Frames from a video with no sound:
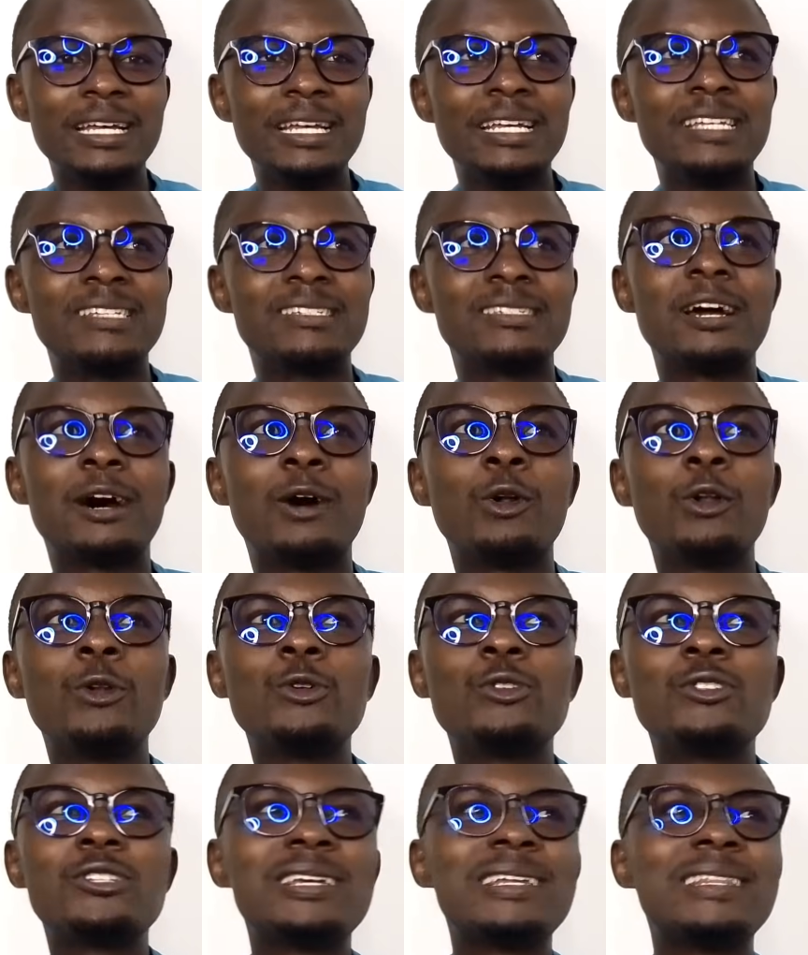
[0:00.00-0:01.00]
is now
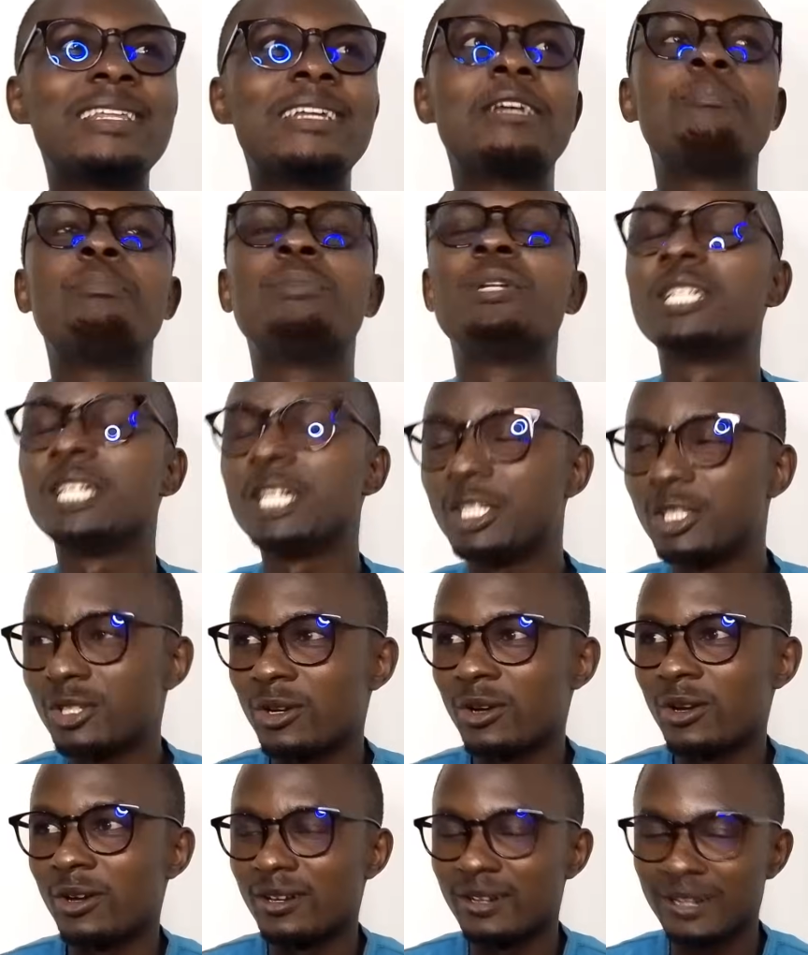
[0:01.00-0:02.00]
losing the
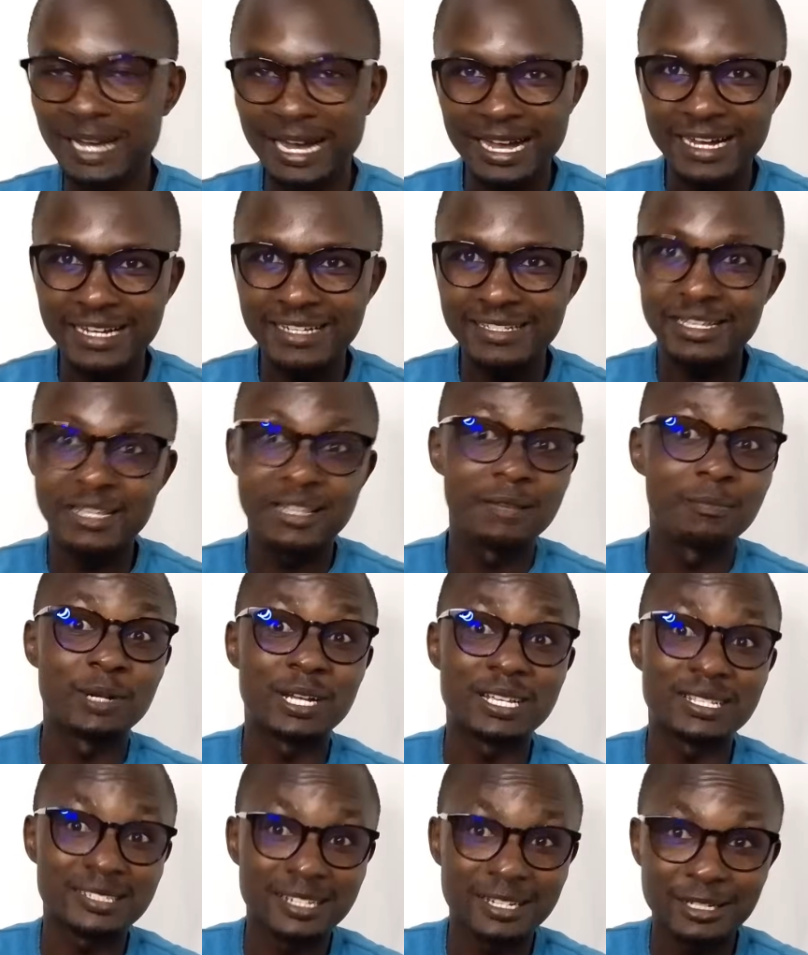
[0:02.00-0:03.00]
reputation as the
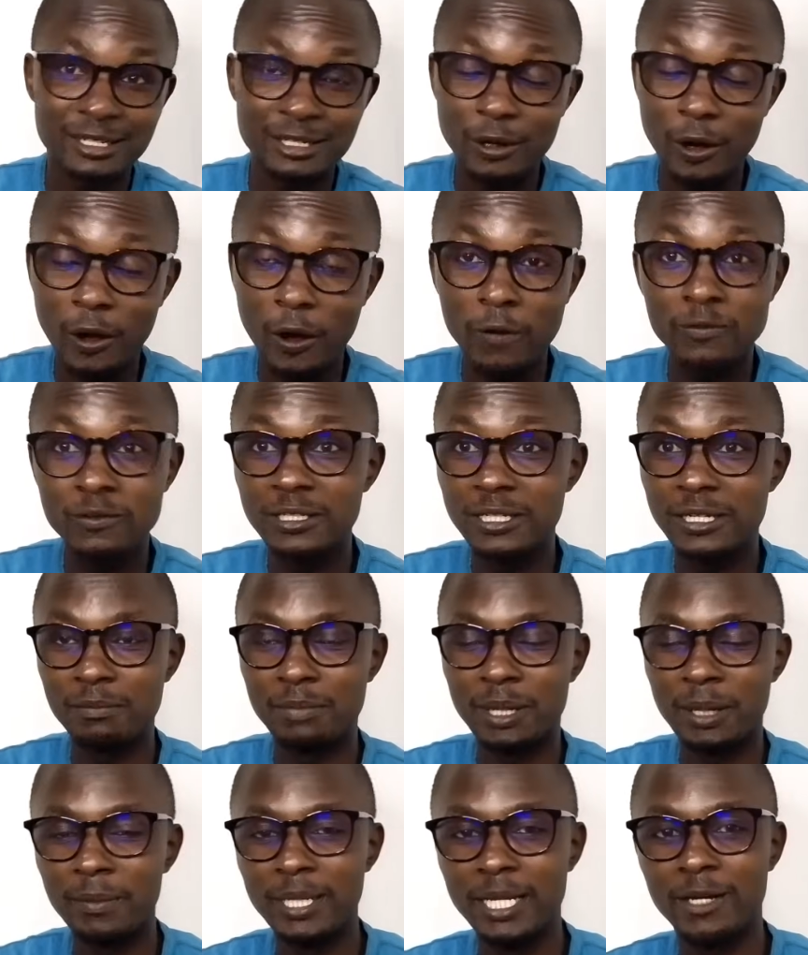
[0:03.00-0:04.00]
president of the
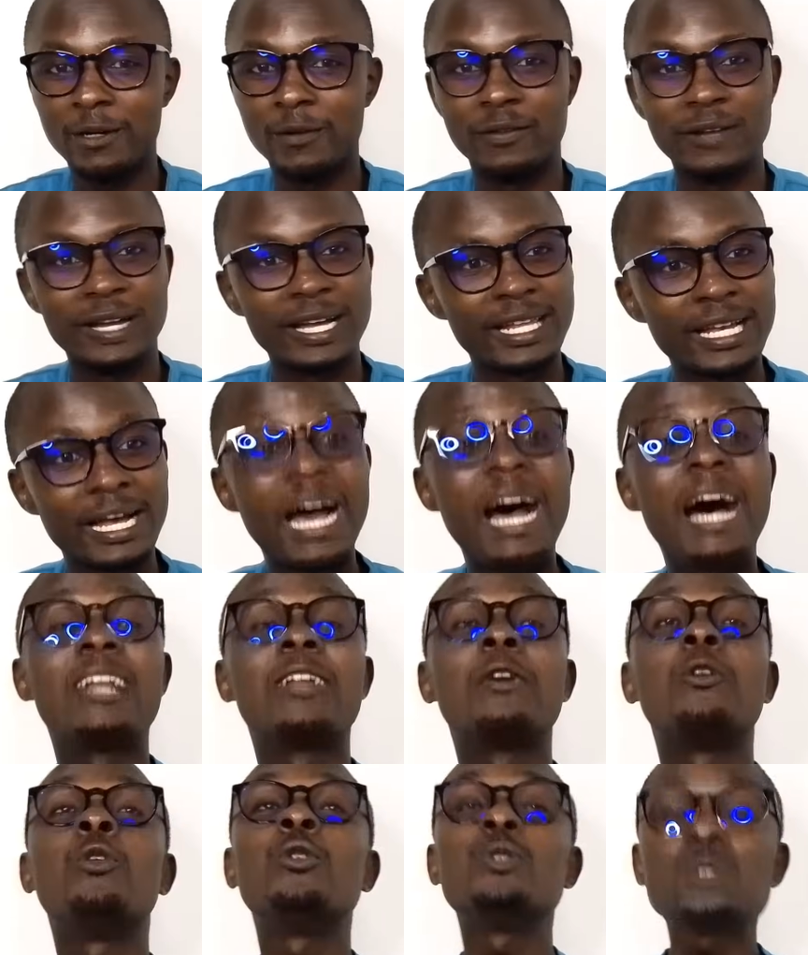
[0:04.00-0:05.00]
Republic of Kenya
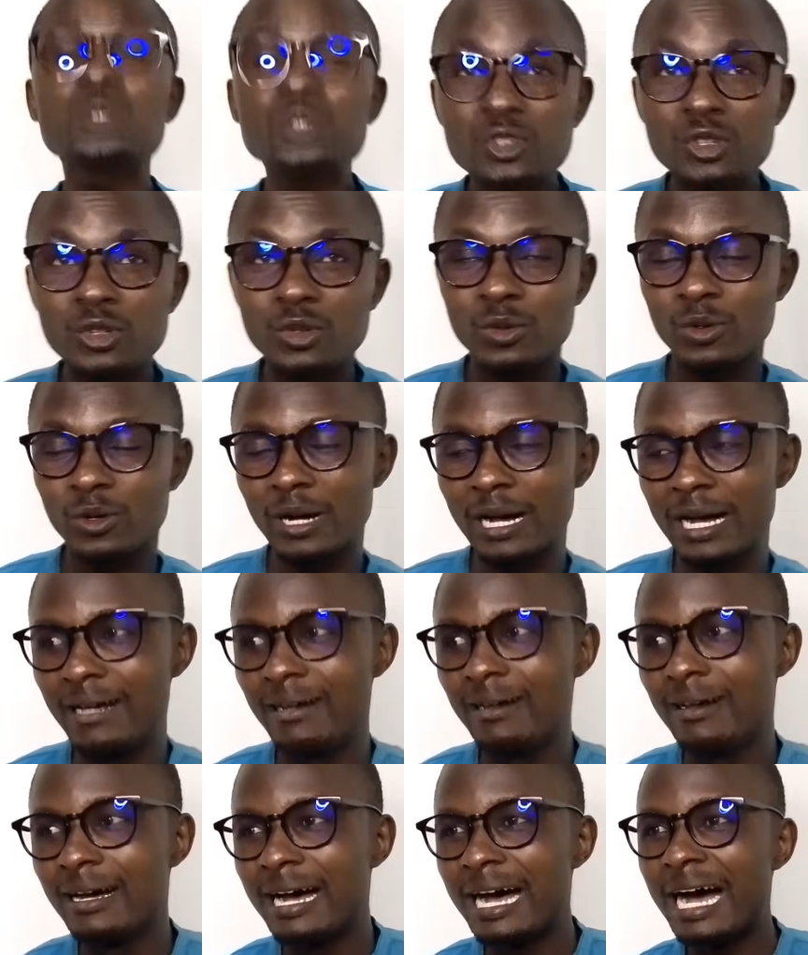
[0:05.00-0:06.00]
and also
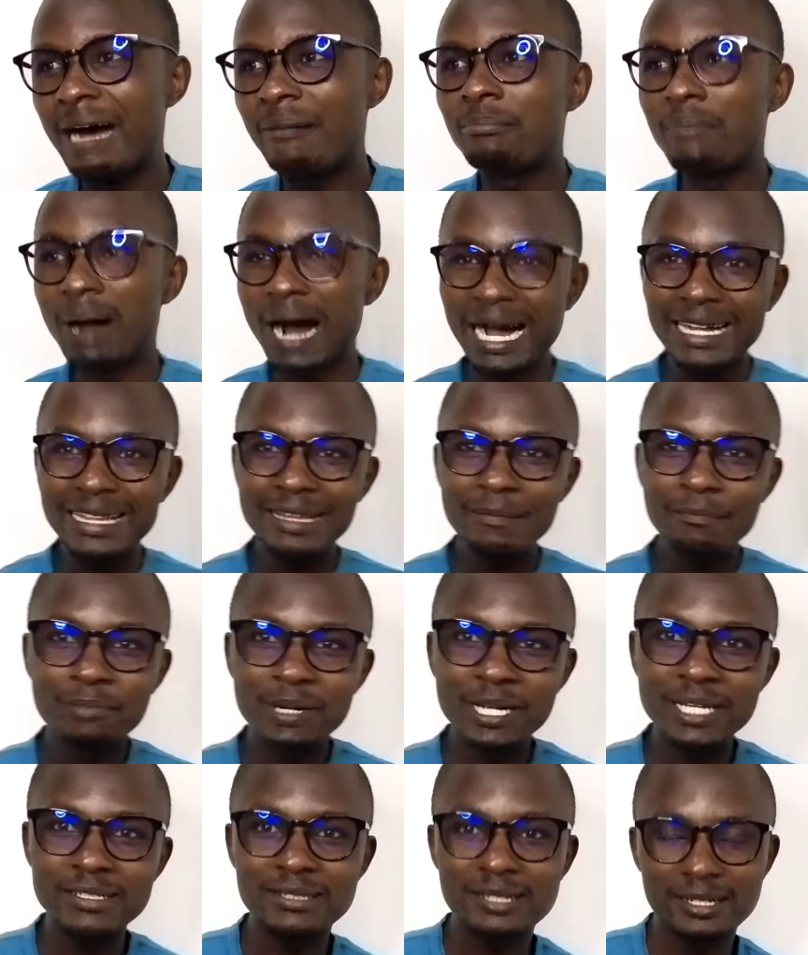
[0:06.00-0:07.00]
among the
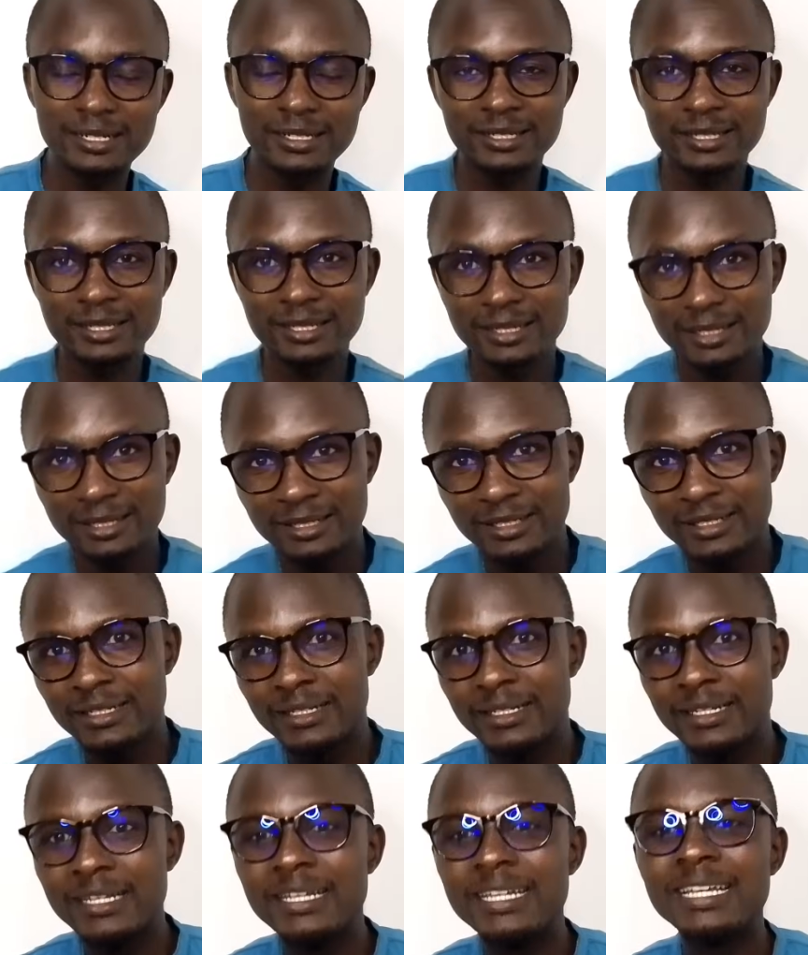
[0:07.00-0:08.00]
president
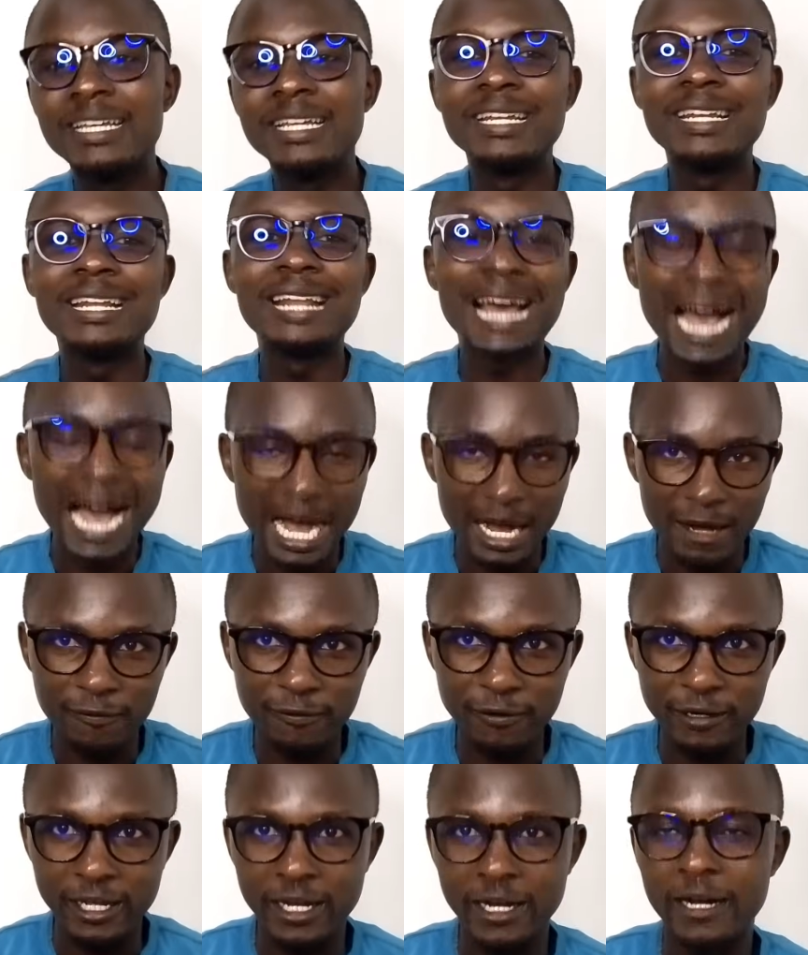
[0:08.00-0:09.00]
in
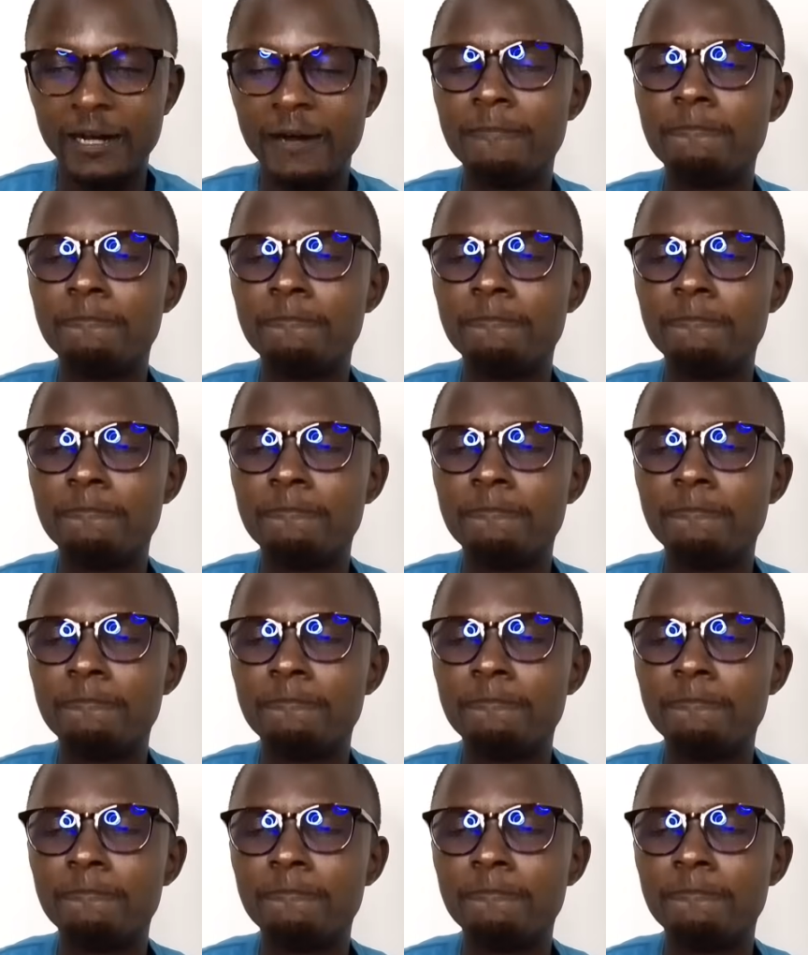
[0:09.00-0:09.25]
Africa.